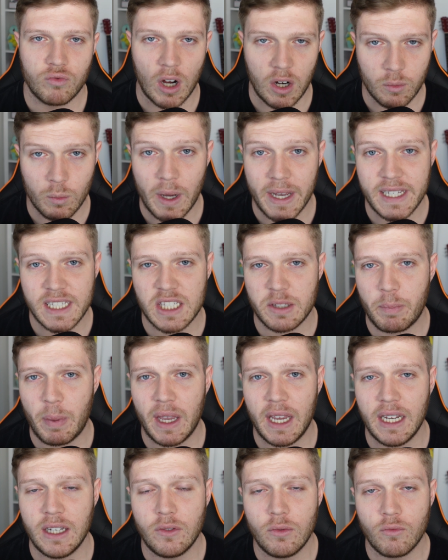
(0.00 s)
Runway's
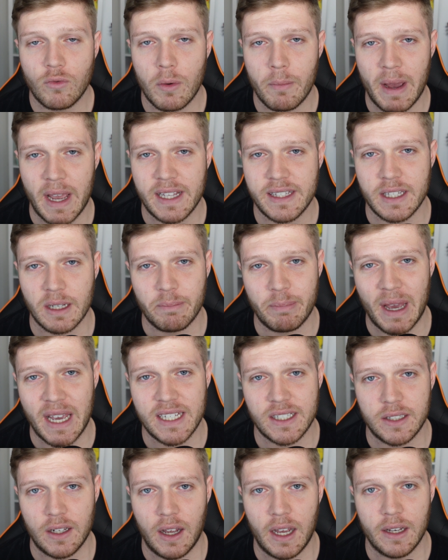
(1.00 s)
speed remains at
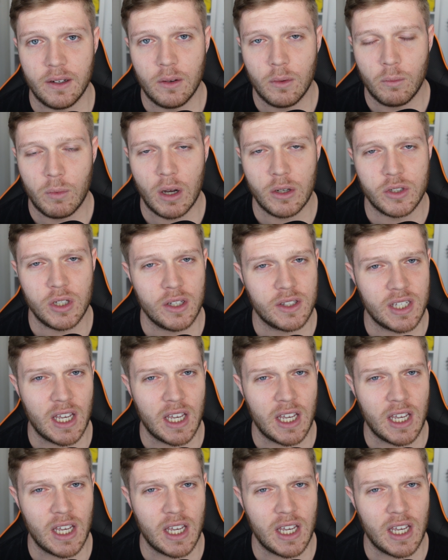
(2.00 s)
baseline, whilst her